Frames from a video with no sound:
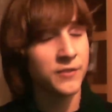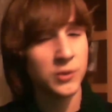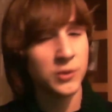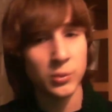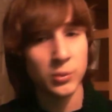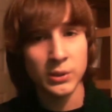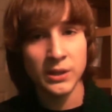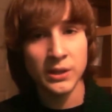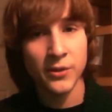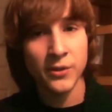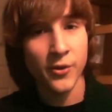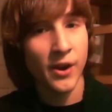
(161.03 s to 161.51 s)

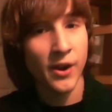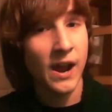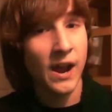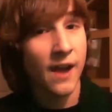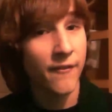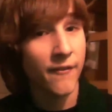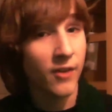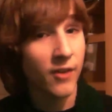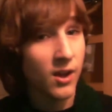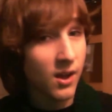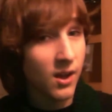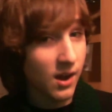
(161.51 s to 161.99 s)
either
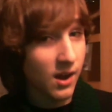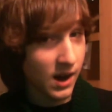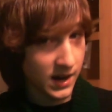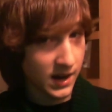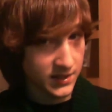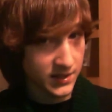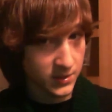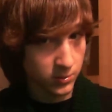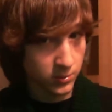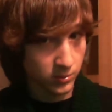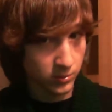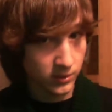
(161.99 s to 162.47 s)
have high
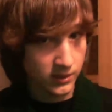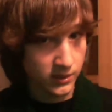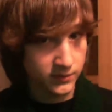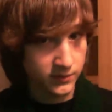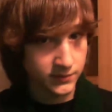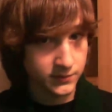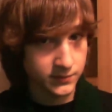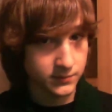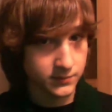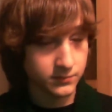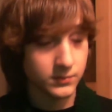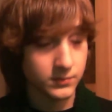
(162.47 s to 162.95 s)
school
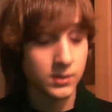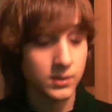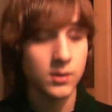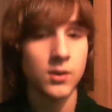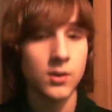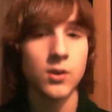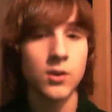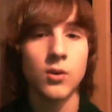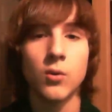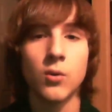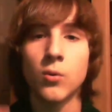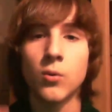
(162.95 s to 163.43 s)
love
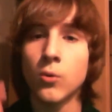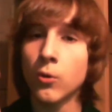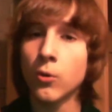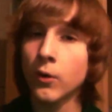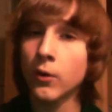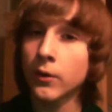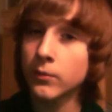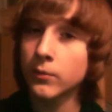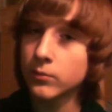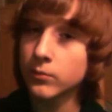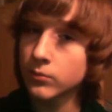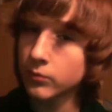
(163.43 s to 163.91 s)

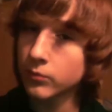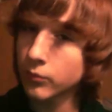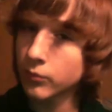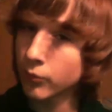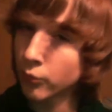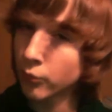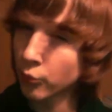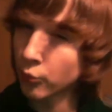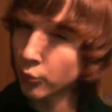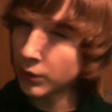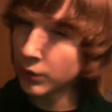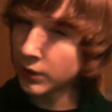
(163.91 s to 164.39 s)
or
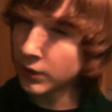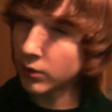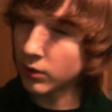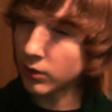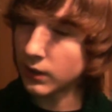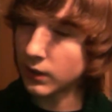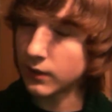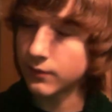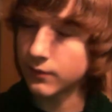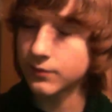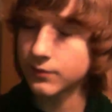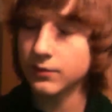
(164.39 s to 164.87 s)
real
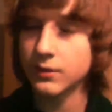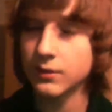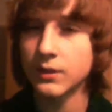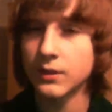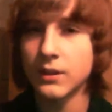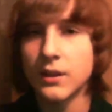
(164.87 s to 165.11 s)
love.